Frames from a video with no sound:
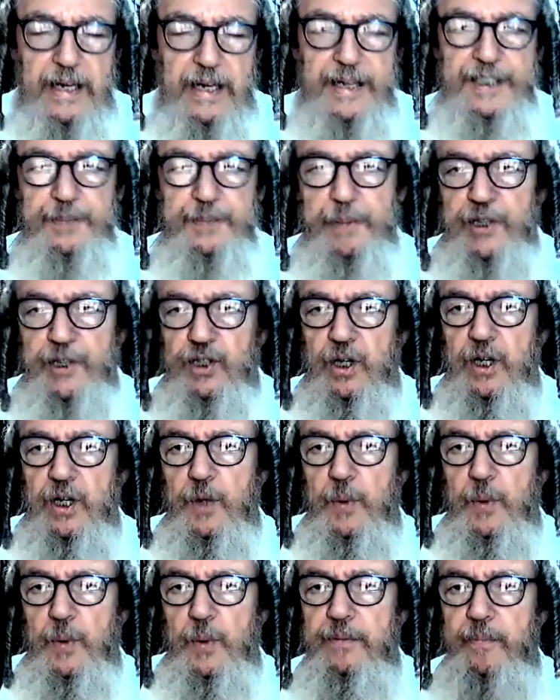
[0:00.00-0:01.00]
especially
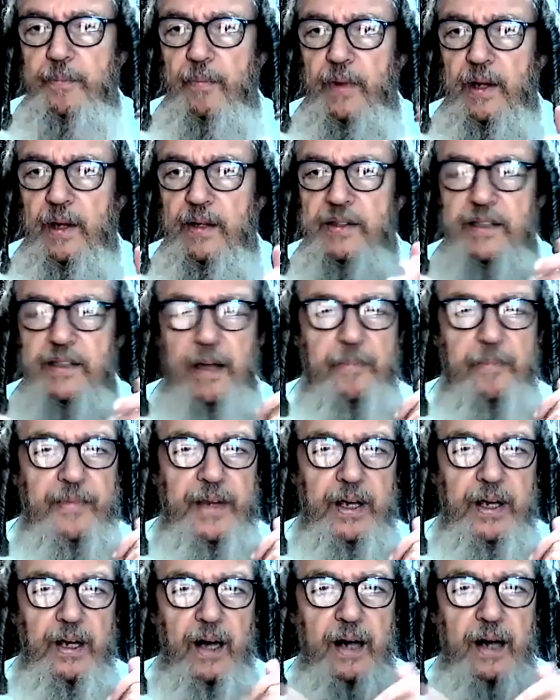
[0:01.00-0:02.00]
when
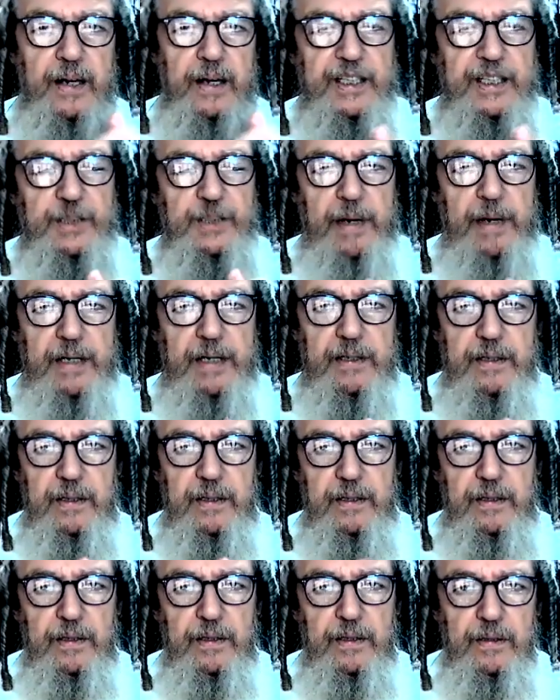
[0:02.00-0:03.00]
something
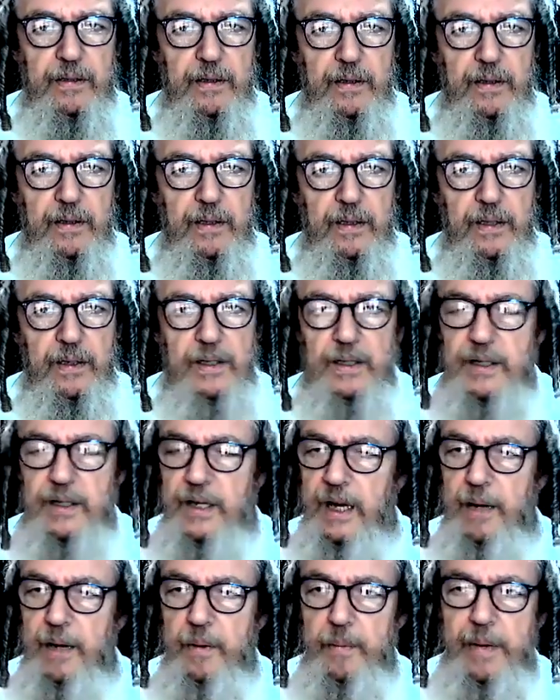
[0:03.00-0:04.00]
unexpected
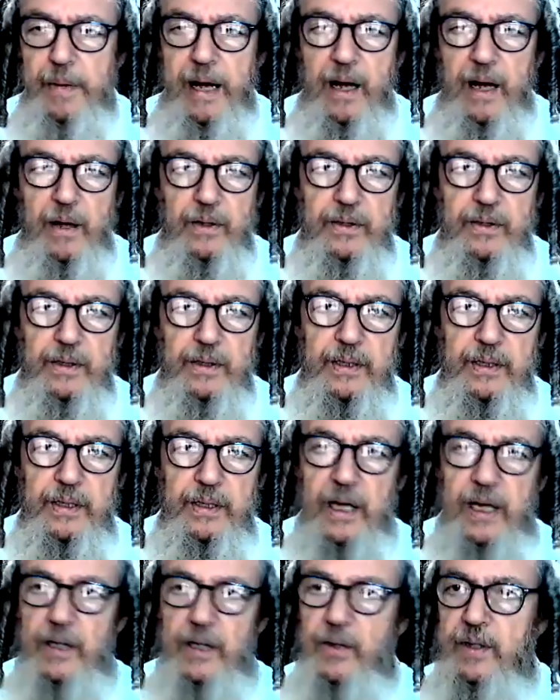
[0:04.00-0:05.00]
came about,
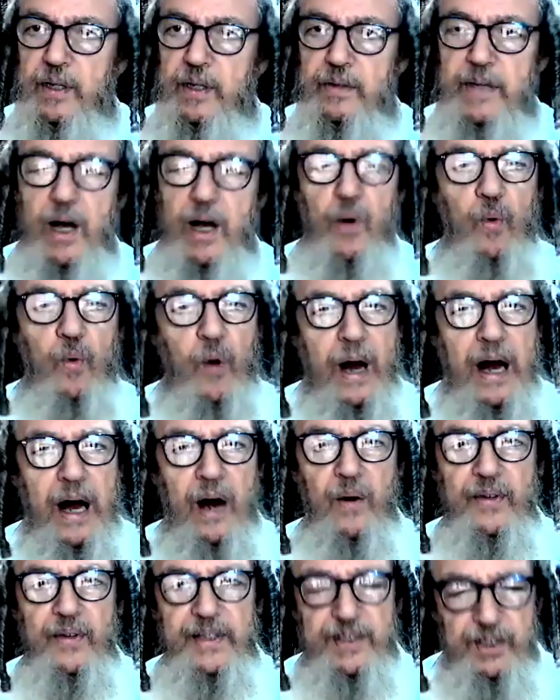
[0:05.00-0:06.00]
and I look at it like,
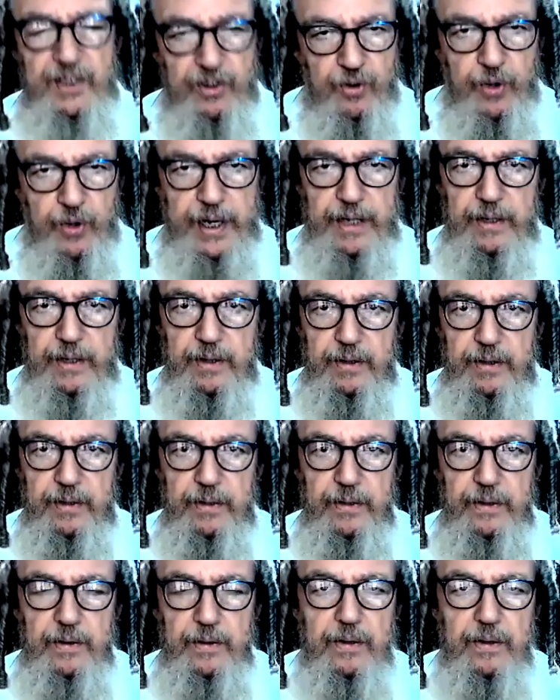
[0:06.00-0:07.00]
wow, this is great.
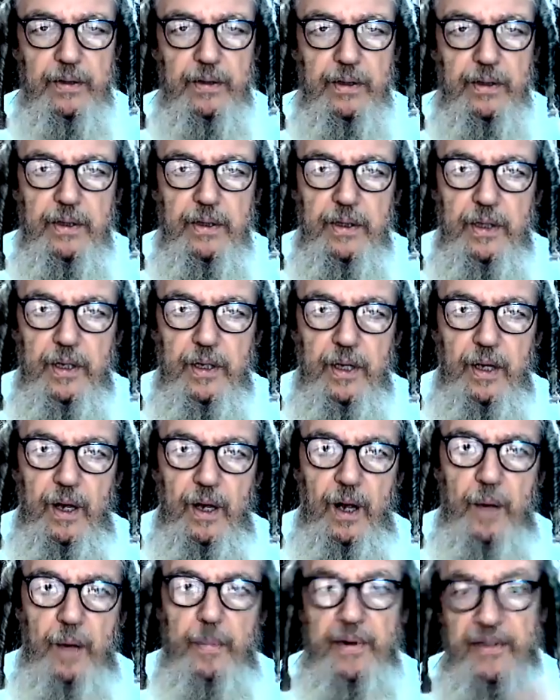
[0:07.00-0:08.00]

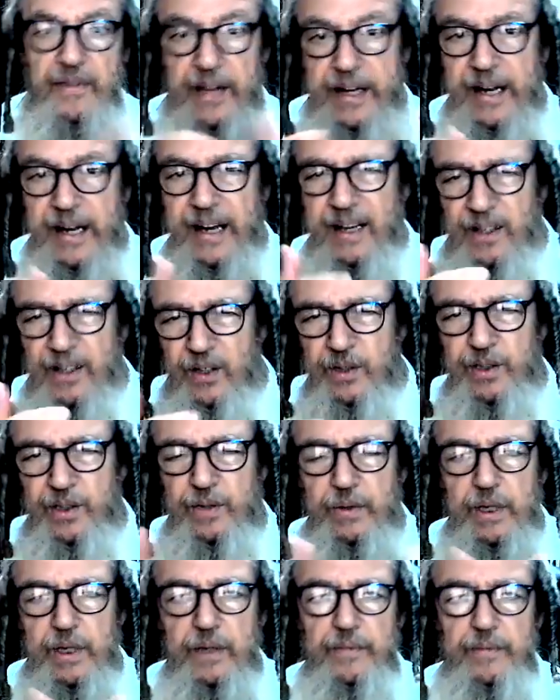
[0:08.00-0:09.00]
But then I get used
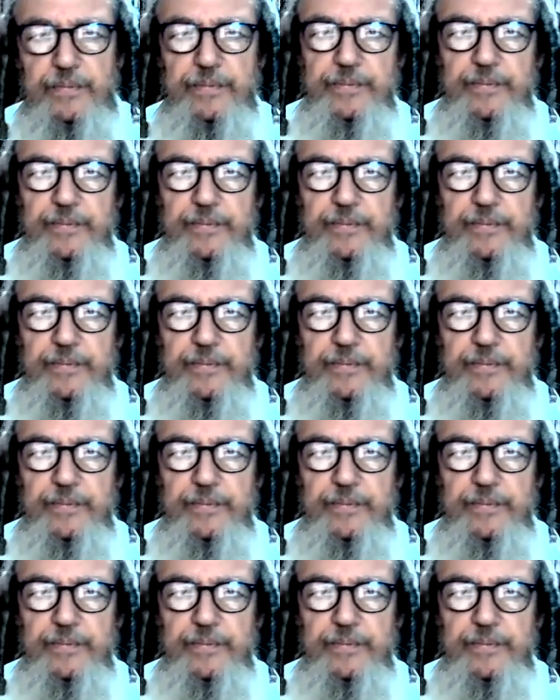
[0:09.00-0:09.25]
to it,